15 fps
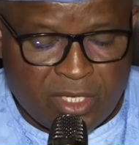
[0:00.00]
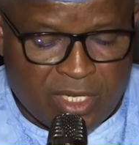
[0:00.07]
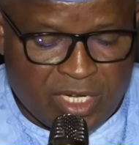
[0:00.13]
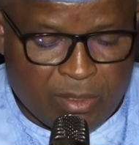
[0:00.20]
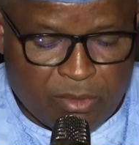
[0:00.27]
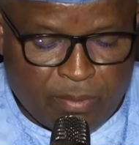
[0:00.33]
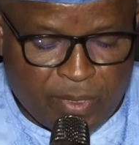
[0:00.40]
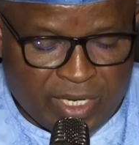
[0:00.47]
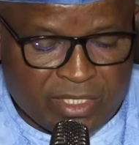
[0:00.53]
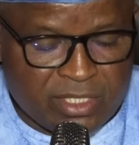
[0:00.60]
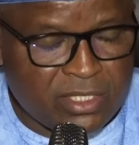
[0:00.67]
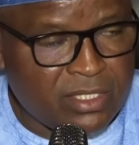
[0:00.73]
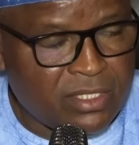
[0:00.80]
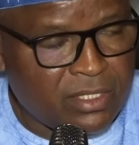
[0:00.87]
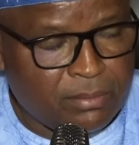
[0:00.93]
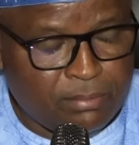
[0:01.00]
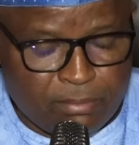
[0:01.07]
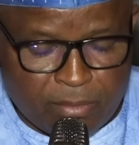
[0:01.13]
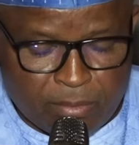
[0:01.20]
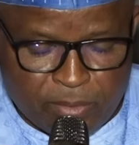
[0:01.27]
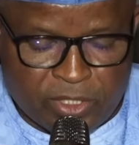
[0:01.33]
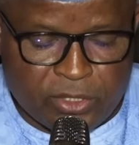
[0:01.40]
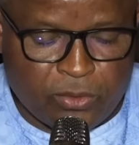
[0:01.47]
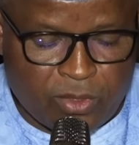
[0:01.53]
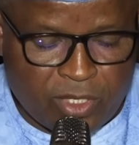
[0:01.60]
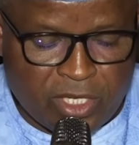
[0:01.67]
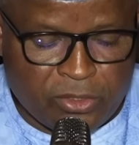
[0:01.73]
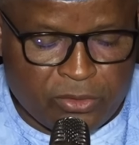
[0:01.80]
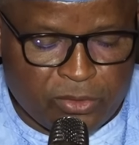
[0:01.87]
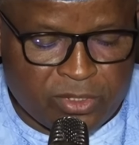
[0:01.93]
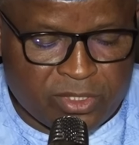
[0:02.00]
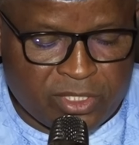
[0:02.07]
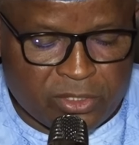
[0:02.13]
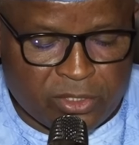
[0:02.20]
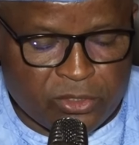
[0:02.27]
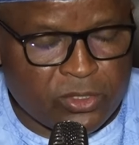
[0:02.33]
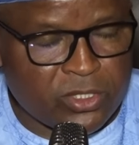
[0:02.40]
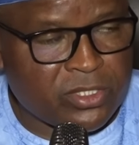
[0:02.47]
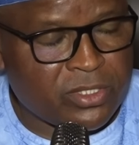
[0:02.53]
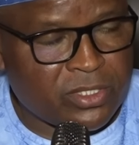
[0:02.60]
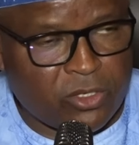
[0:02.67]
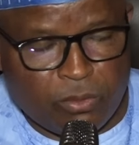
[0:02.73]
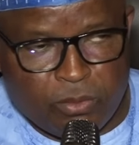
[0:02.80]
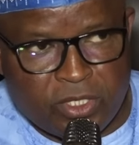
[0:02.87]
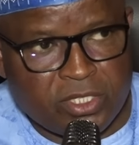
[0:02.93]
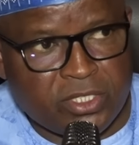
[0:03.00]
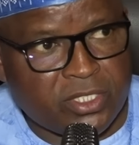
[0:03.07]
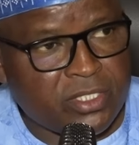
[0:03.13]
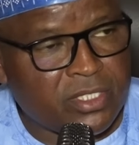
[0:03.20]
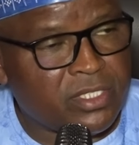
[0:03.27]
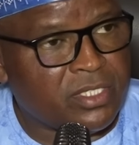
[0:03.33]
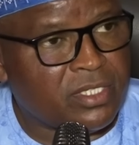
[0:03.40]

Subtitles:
Labour Party in particular used religious communities